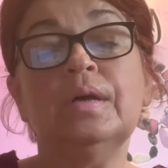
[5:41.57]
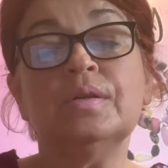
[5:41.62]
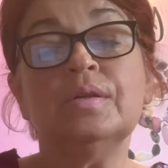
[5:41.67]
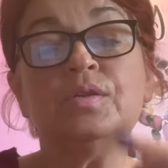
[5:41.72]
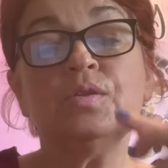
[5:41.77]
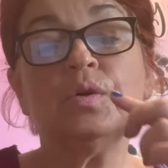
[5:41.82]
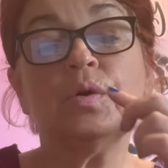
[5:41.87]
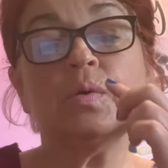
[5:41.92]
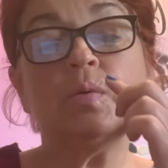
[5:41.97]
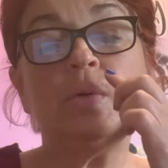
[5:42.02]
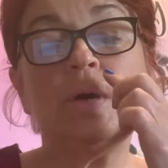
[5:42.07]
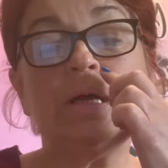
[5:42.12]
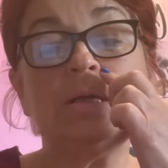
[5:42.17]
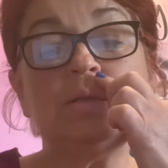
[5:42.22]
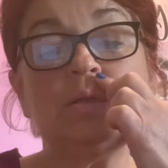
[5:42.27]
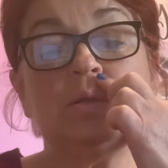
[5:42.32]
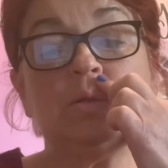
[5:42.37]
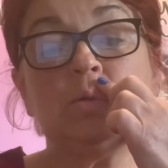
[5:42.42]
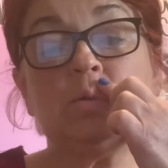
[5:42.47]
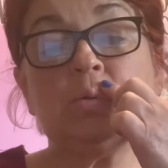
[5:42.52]
so I
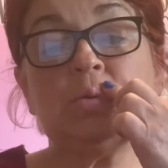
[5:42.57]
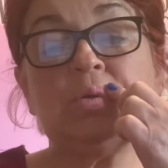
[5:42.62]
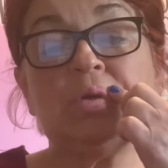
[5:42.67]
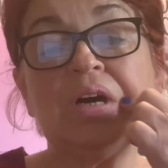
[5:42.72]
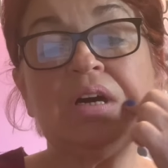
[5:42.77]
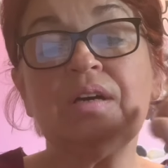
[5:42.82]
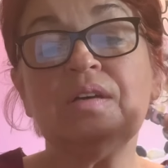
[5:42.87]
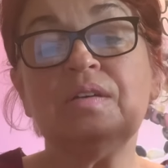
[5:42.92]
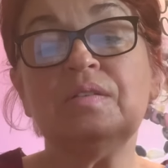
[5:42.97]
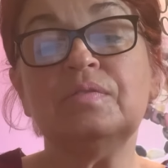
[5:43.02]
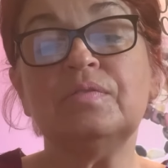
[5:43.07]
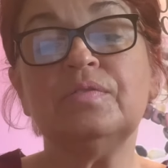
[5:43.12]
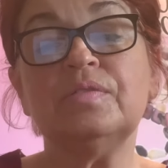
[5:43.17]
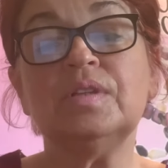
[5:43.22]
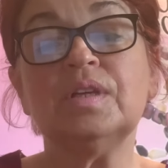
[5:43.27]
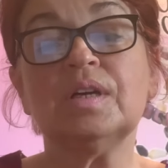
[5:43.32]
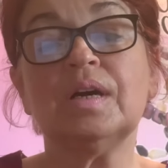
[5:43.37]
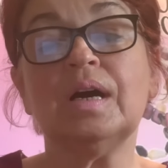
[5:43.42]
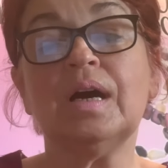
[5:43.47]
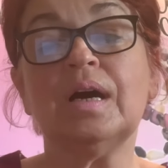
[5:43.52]
need to drive
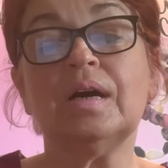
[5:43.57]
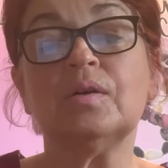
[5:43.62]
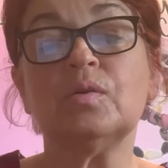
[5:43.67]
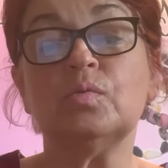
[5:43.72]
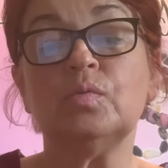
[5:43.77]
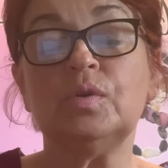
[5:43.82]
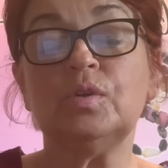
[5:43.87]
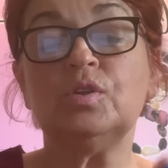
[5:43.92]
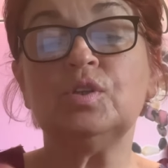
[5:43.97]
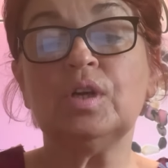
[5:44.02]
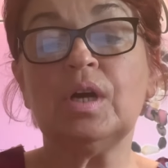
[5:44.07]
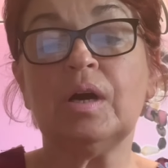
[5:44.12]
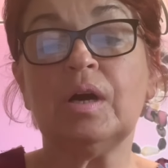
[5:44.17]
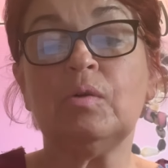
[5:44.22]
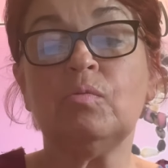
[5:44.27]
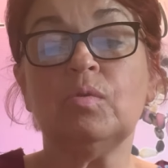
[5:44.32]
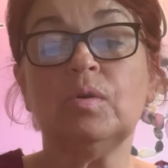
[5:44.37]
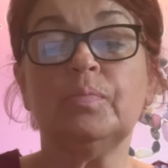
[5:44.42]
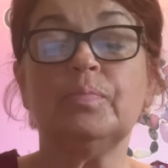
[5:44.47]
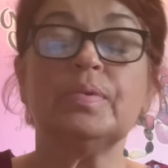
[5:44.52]
the car, which I
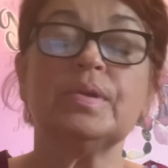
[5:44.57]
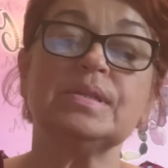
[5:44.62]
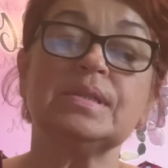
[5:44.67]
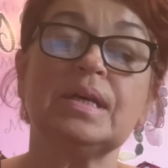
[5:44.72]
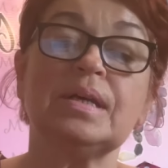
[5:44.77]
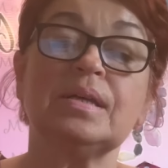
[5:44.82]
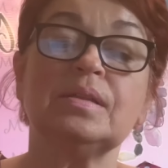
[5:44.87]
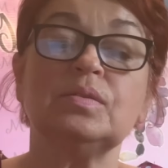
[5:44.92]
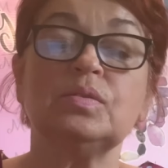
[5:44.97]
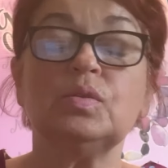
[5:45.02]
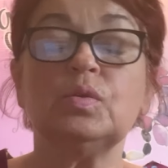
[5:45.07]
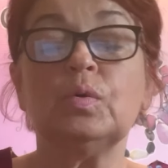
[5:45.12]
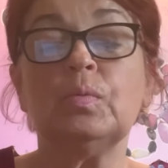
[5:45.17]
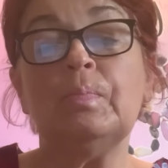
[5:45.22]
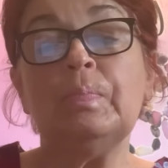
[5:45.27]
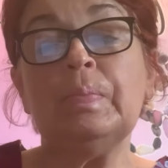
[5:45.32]
will present you.